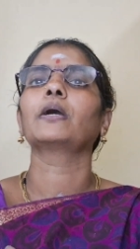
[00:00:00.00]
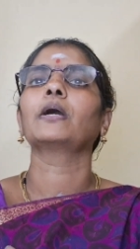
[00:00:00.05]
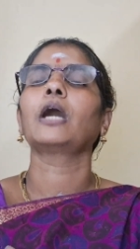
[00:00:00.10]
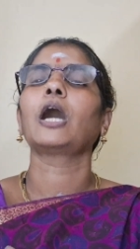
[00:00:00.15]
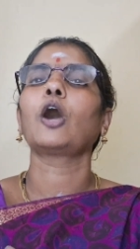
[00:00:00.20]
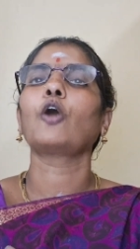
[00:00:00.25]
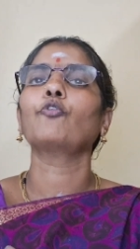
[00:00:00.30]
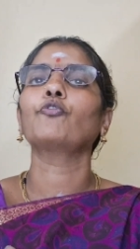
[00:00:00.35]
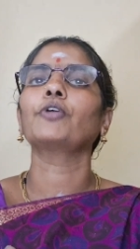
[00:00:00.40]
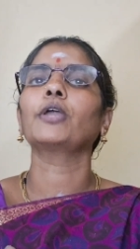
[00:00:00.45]

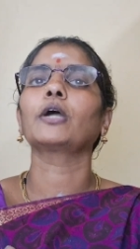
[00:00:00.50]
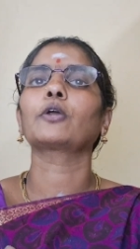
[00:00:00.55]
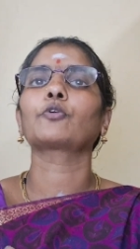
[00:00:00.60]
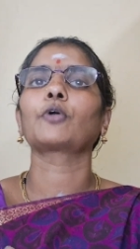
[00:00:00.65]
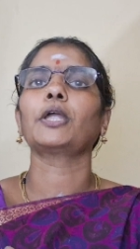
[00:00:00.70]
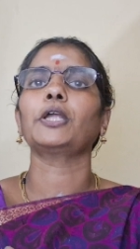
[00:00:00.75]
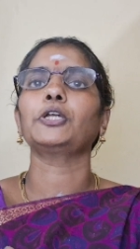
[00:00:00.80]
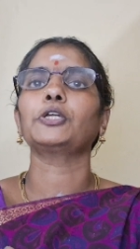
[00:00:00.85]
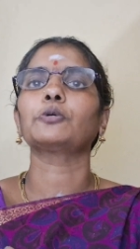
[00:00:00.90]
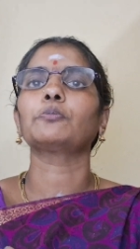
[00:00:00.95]
how we are
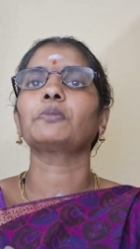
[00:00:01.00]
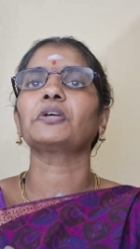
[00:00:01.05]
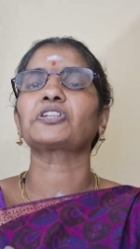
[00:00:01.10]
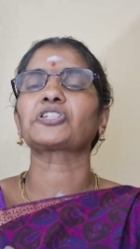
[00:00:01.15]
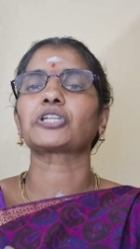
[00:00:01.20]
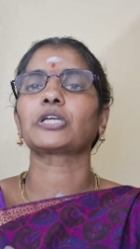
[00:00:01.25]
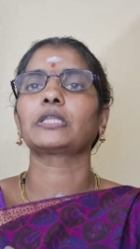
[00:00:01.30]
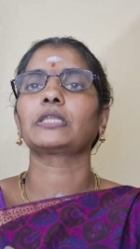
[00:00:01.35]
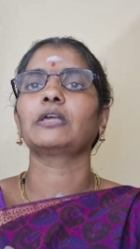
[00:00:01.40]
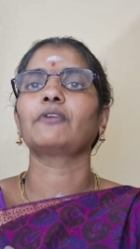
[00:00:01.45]
going to
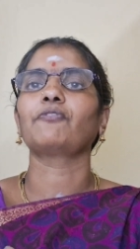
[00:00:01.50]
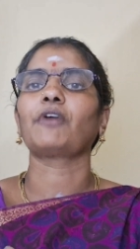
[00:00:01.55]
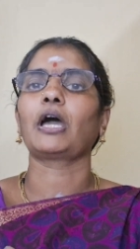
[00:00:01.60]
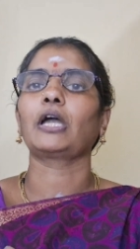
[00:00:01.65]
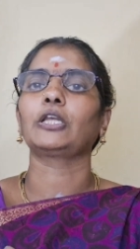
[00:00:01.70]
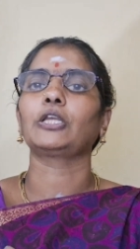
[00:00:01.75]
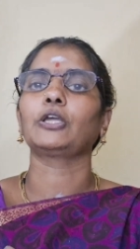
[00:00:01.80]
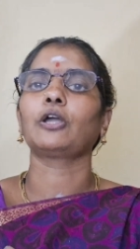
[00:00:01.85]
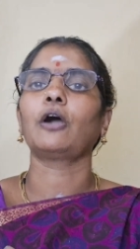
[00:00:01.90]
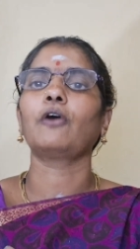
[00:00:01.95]
measure the
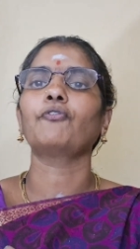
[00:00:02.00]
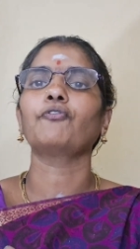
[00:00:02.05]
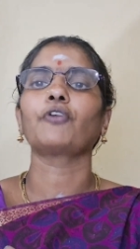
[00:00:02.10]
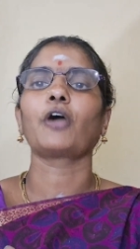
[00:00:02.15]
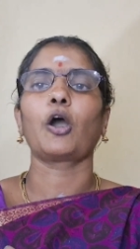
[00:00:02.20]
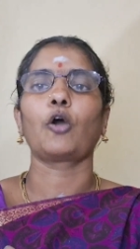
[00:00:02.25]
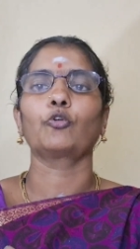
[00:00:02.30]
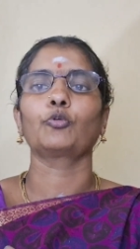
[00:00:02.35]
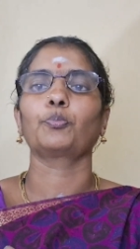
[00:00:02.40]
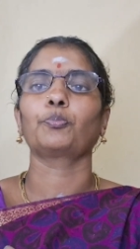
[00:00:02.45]
value of
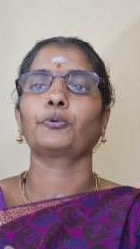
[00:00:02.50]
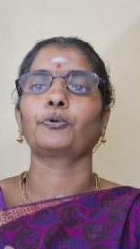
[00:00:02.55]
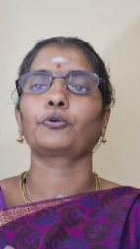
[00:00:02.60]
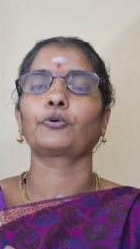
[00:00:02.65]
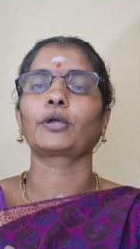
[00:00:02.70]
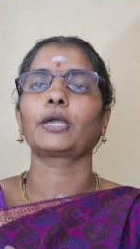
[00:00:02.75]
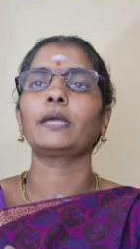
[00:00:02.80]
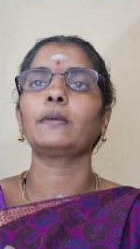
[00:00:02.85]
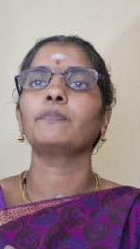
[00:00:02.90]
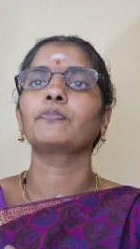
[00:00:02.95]
output.
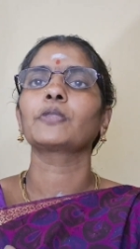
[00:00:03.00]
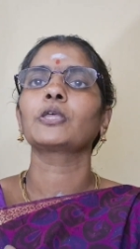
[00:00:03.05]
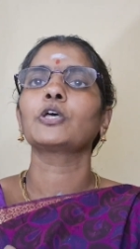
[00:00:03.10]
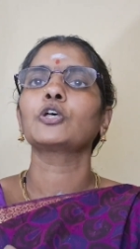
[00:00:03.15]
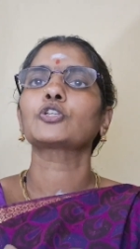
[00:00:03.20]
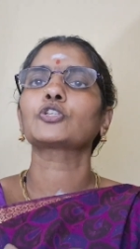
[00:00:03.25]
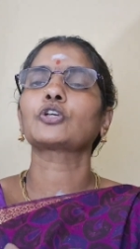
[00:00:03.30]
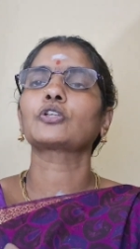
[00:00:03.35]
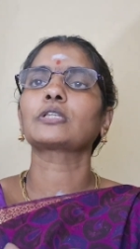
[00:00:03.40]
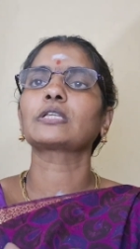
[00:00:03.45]
Okay,
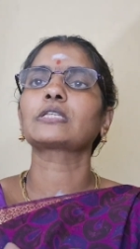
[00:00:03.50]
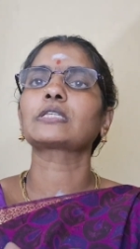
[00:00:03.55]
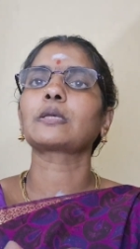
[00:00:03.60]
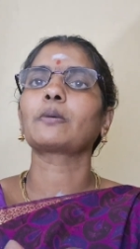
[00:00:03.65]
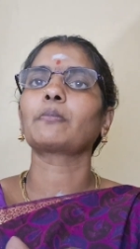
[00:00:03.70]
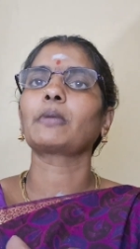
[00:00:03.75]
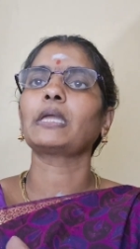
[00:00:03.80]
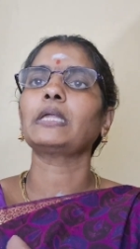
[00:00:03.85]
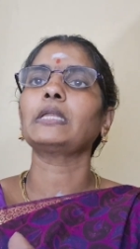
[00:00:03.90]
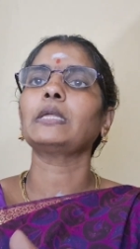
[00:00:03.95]
so this is
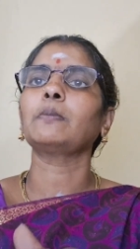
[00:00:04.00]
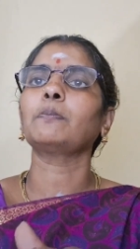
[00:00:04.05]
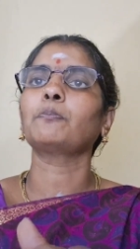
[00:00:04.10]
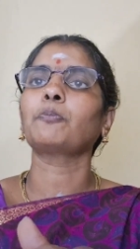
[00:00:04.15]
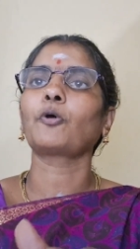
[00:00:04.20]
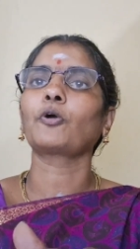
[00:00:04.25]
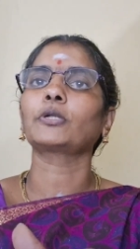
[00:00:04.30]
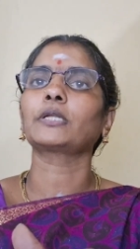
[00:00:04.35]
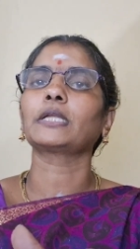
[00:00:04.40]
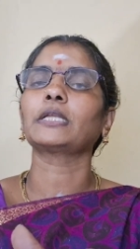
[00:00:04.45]
a main
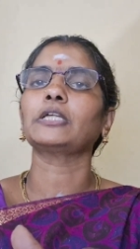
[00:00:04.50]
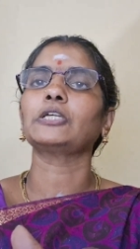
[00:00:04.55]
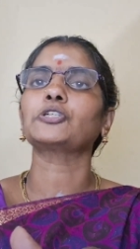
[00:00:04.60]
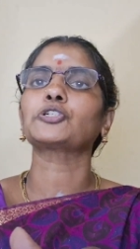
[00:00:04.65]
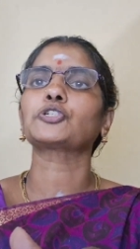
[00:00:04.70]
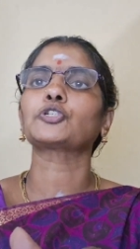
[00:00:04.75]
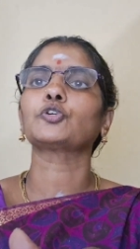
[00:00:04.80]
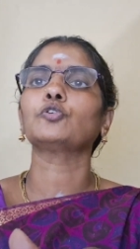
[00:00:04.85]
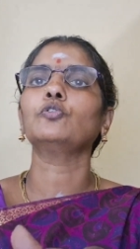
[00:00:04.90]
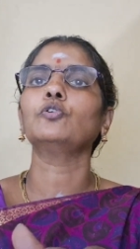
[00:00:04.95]
important
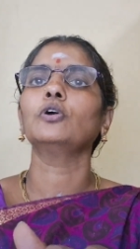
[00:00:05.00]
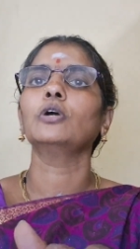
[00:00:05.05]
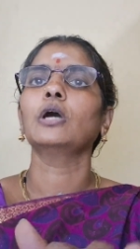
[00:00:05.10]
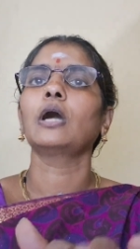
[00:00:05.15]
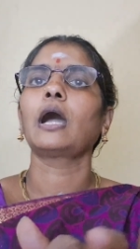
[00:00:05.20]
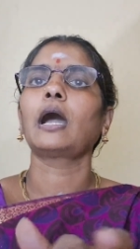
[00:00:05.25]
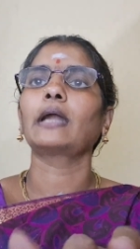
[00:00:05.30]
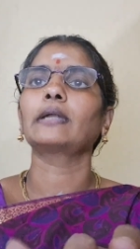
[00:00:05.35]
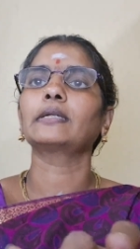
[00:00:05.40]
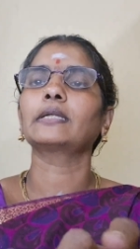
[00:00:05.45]
issue
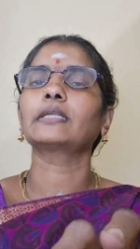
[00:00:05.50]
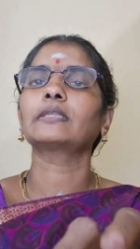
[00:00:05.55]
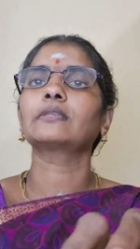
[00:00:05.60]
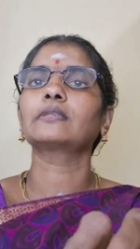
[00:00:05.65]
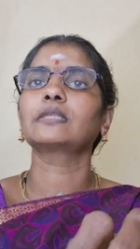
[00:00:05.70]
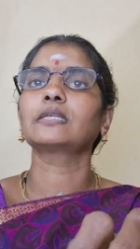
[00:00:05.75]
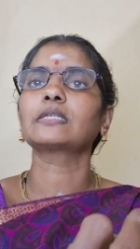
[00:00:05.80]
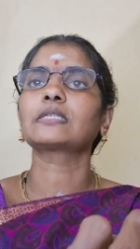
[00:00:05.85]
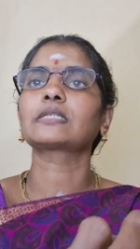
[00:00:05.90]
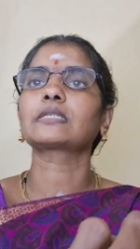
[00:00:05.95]
under
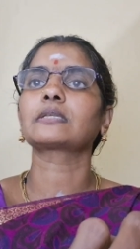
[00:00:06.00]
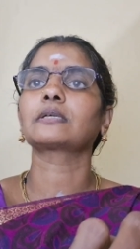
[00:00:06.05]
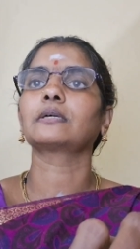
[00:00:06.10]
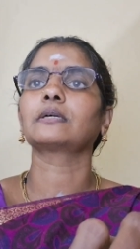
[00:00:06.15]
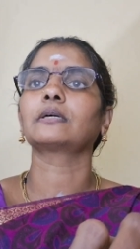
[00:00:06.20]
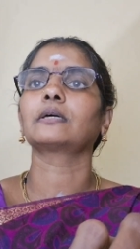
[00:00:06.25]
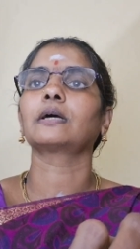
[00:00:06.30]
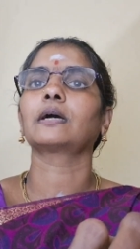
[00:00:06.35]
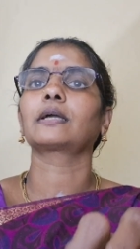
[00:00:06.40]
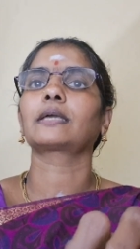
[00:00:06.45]
this
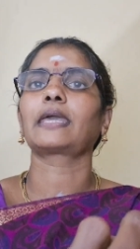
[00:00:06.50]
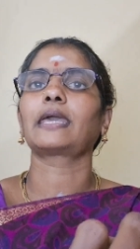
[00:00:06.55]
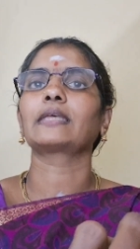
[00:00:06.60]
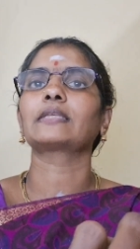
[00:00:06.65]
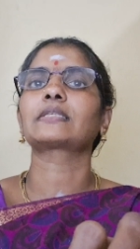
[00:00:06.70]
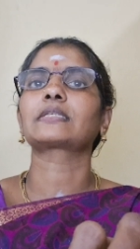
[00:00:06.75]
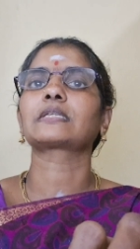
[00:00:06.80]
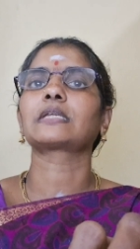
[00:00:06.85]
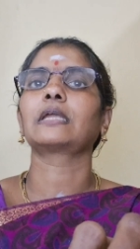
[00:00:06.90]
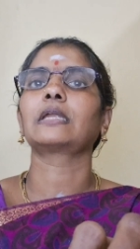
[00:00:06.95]

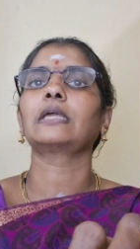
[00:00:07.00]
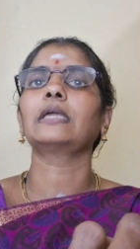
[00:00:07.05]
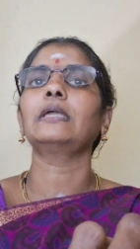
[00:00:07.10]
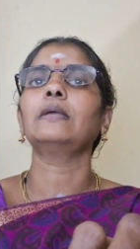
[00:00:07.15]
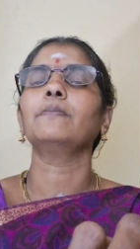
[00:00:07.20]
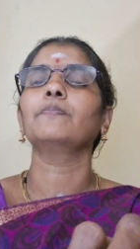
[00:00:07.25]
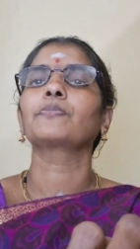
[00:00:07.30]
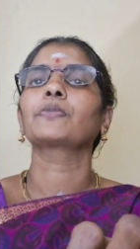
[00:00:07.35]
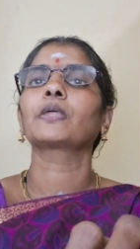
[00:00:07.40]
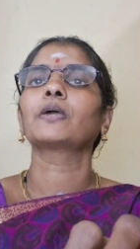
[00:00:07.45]
case
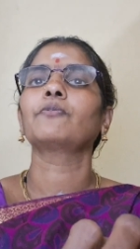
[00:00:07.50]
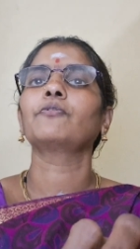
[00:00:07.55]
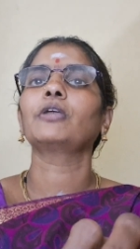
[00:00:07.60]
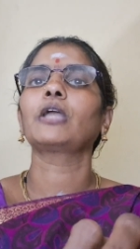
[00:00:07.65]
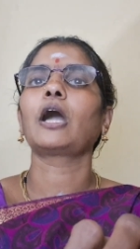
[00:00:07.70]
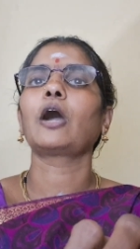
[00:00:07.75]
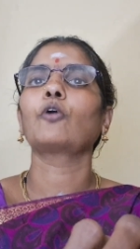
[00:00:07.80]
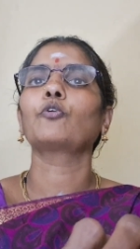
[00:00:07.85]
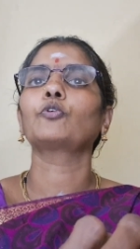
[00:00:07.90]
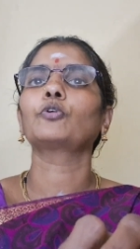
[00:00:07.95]
study. We
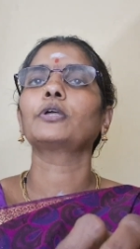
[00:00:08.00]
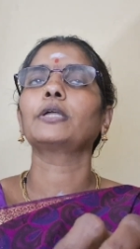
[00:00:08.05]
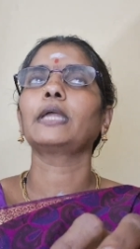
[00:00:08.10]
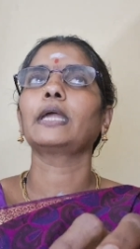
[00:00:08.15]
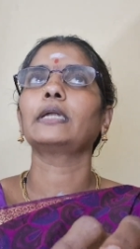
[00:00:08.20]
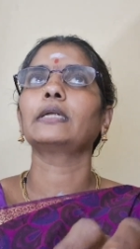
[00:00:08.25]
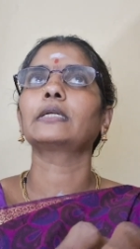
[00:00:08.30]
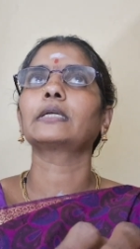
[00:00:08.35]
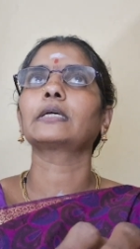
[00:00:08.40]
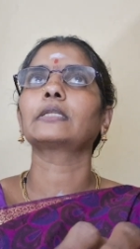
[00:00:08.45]
have to
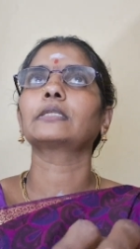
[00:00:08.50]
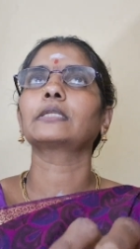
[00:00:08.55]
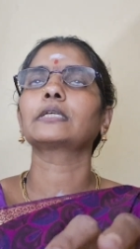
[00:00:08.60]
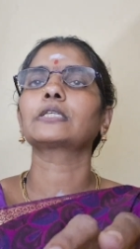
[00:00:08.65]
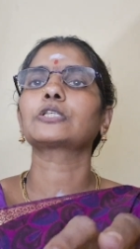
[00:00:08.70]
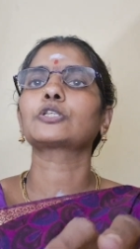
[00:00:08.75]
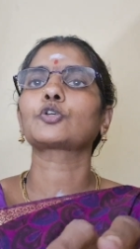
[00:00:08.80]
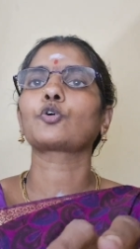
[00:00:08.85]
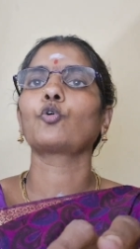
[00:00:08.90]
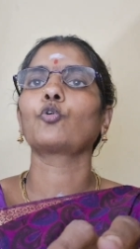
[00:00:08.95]
enter
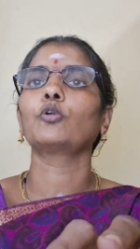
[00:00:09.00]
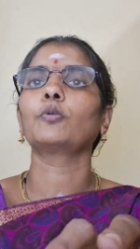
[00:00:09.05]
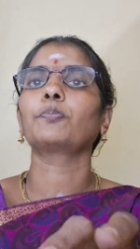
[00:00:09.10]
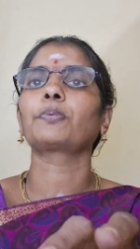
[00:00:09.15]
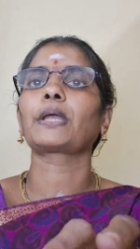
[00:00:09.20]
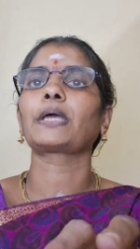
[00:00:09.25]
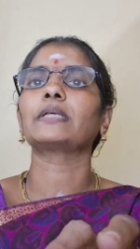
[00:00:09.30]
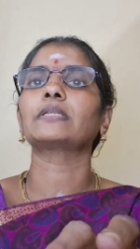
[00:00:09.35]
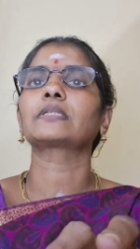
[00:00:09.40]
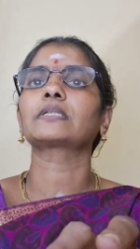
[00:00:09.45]
the sold
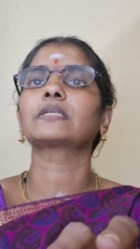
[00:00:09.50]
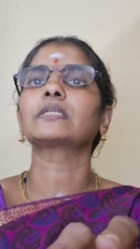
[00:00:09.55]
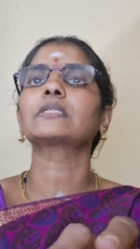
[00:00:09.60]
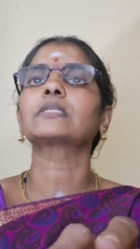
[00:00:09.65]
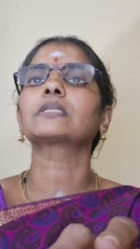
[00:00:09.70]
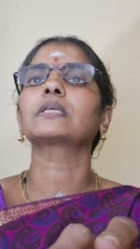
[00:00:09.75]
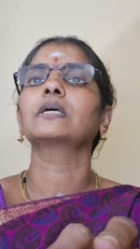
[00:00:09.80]
prices